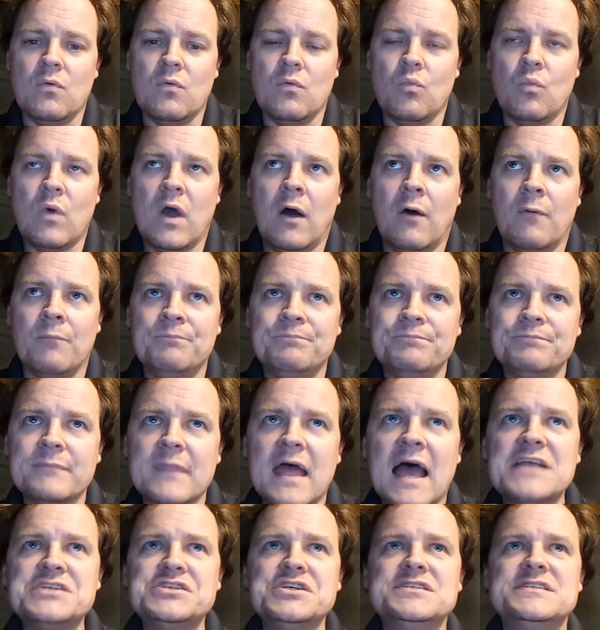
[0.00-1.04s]
well,
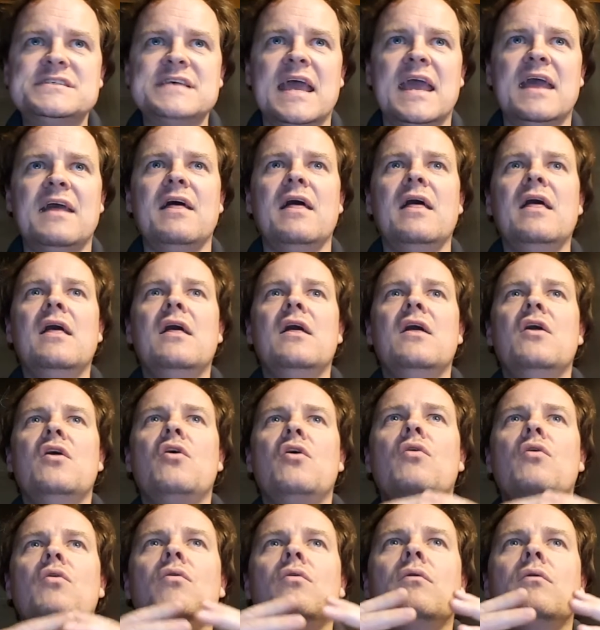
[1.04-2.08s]
I should say
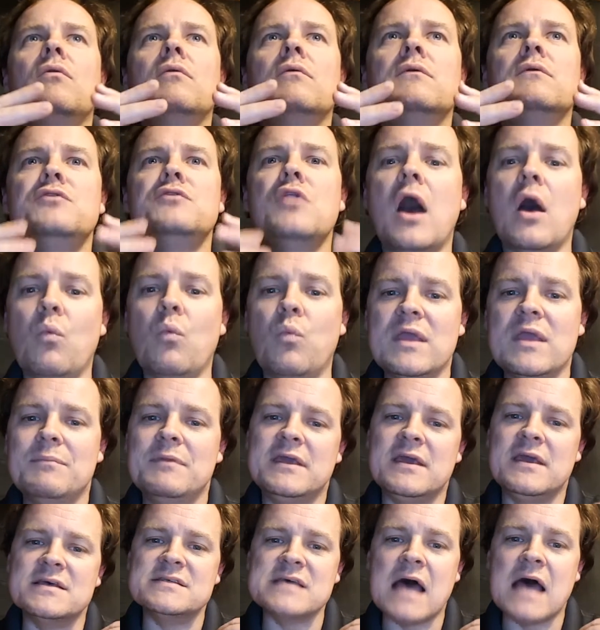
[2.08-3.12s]
not we,
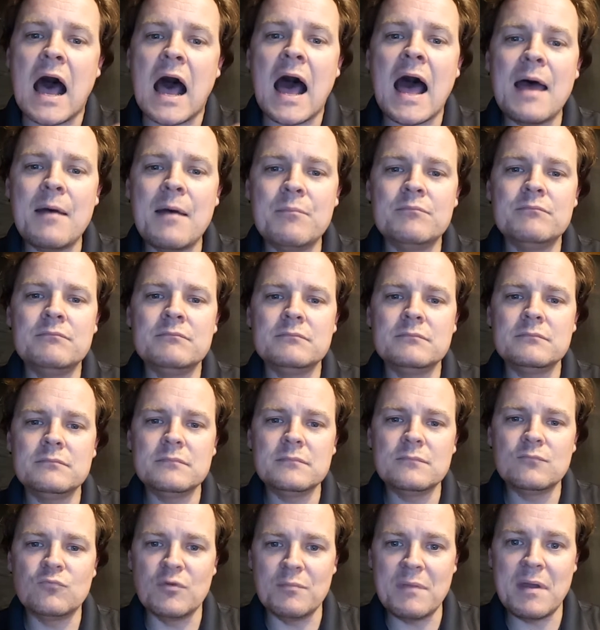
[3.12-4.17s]
because
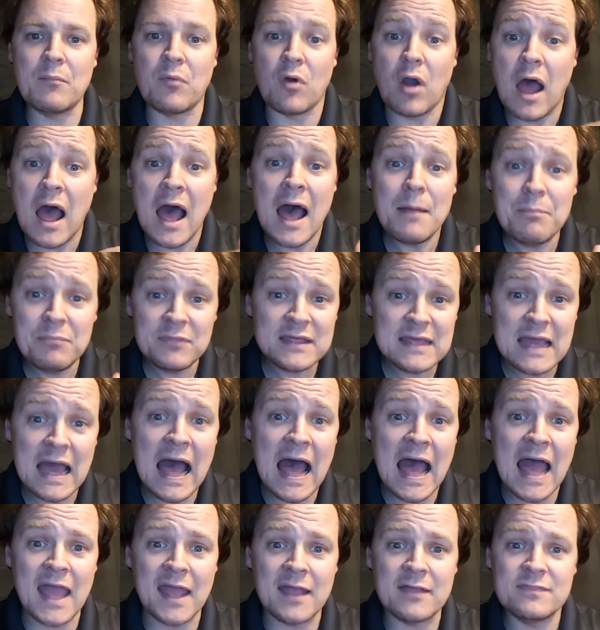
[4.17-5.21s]
remember, I'm the
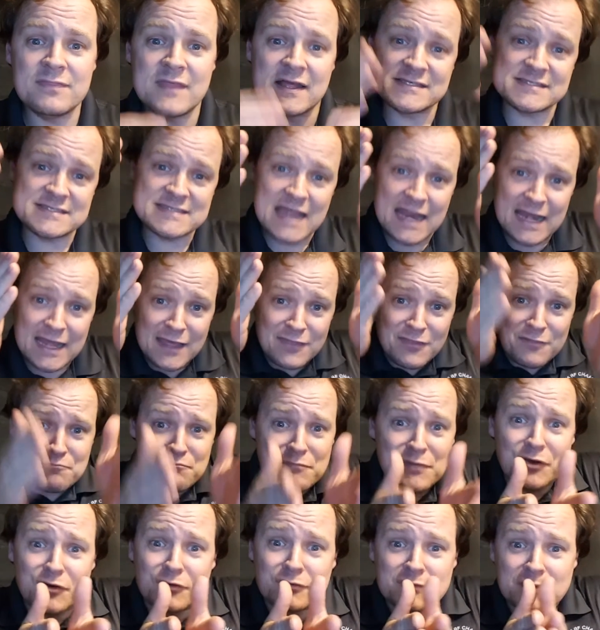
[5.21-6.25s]
guy that's standing in the
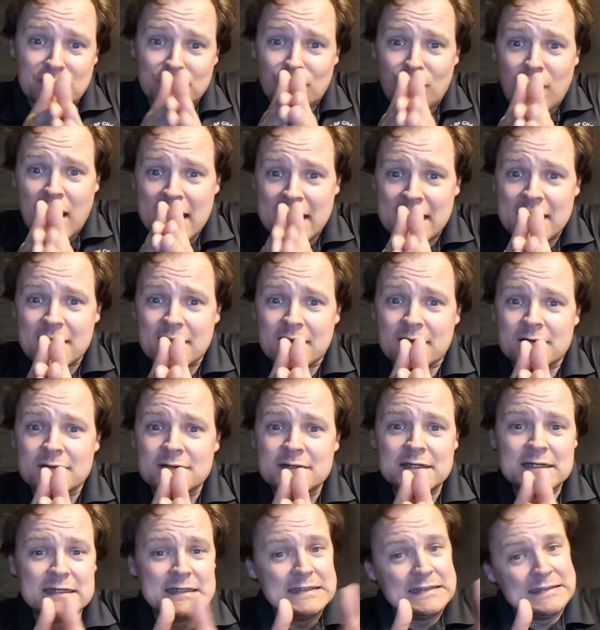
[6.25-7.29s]
middle. I'm right here.
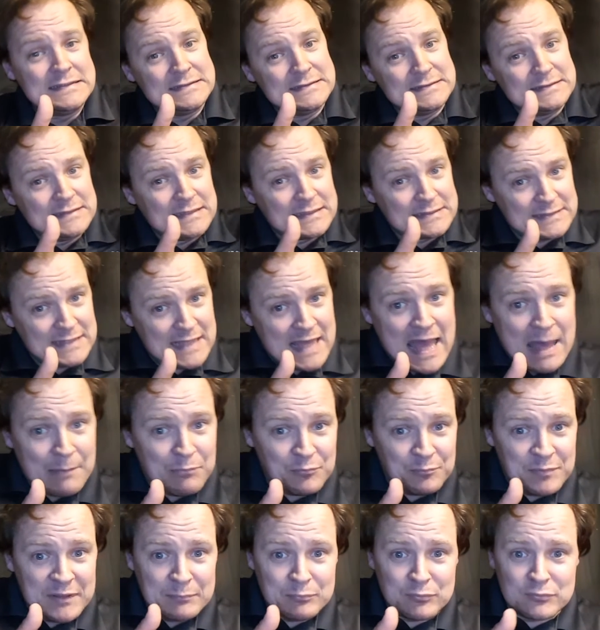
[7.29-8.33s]
You got the Apple
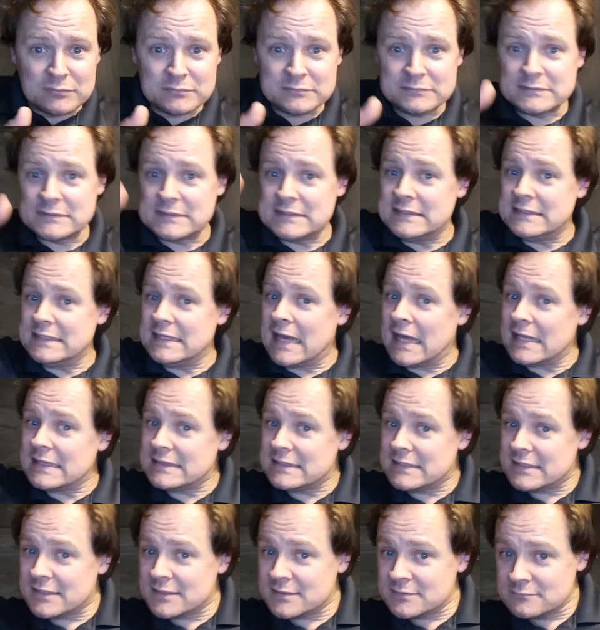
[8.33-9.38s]
people, and you got
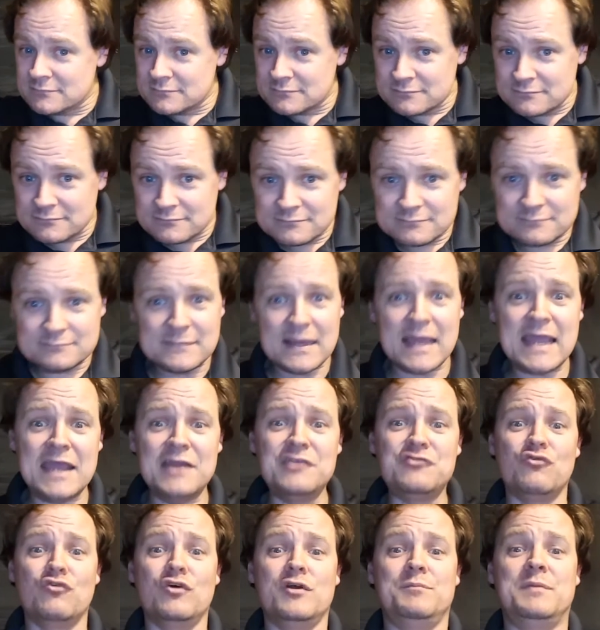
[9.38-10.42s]
the
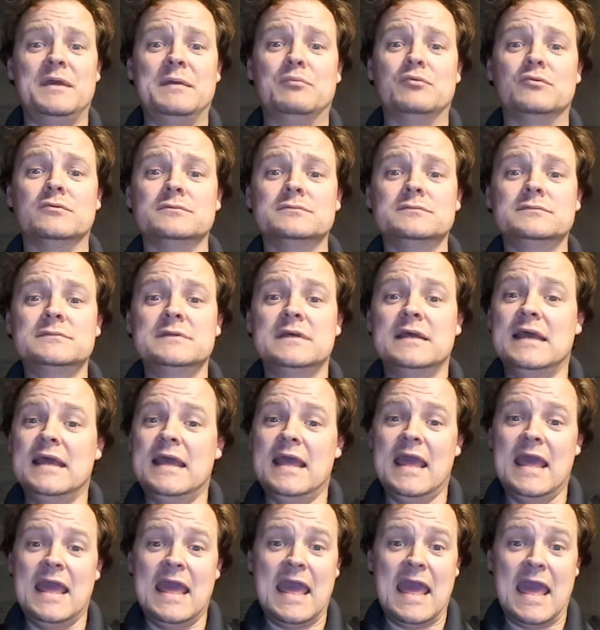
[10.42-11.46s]
Android people.
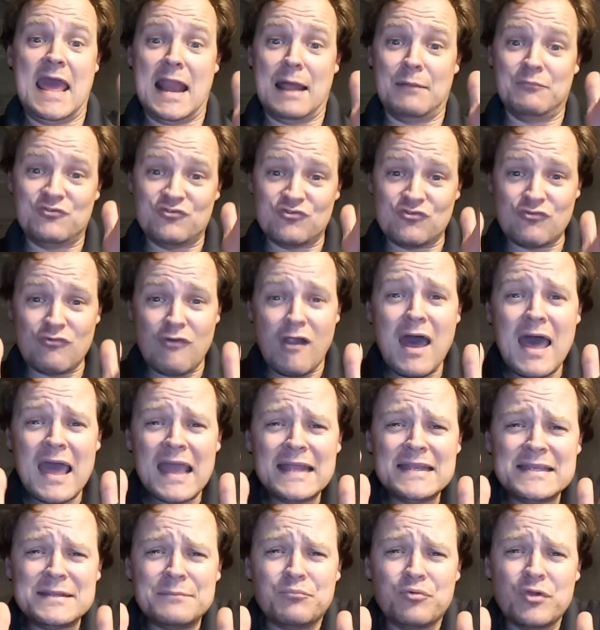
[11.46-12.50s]
And I'm
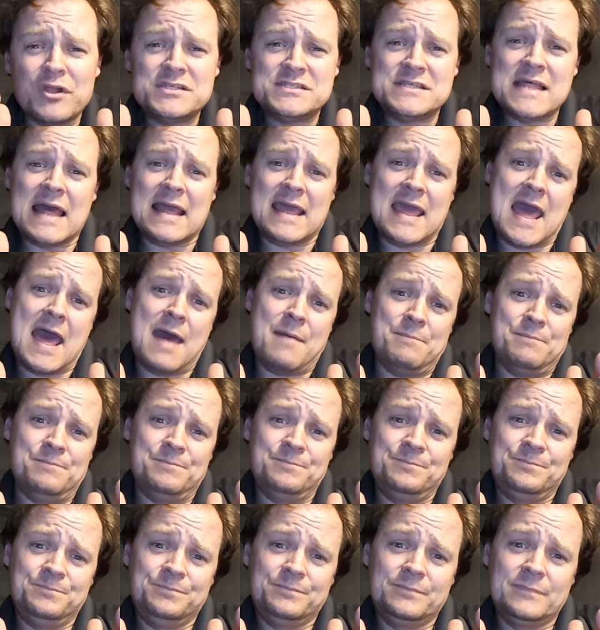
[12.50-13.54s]
trying to bridge that gap.
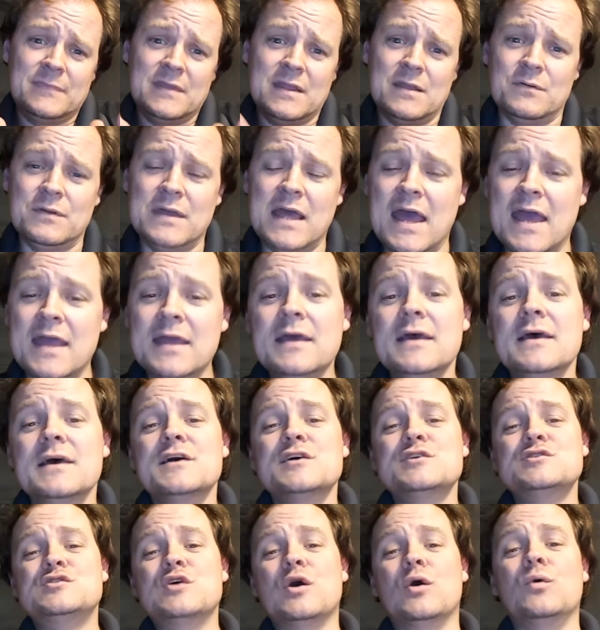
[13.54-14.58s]
Okay?
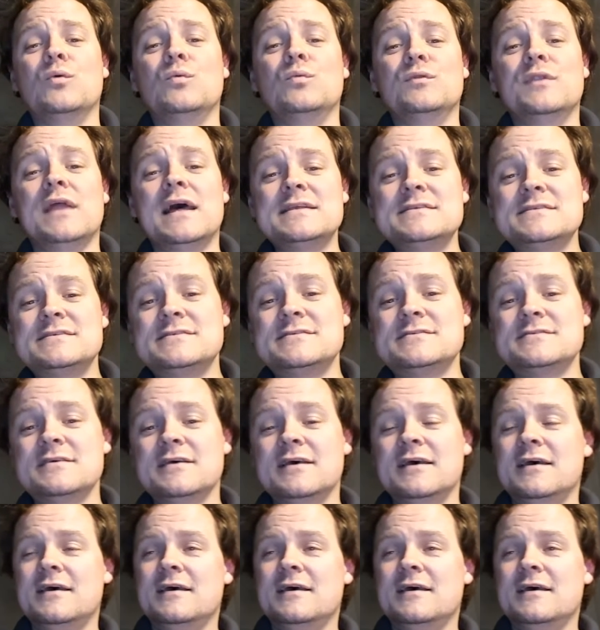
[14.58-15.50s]
So let's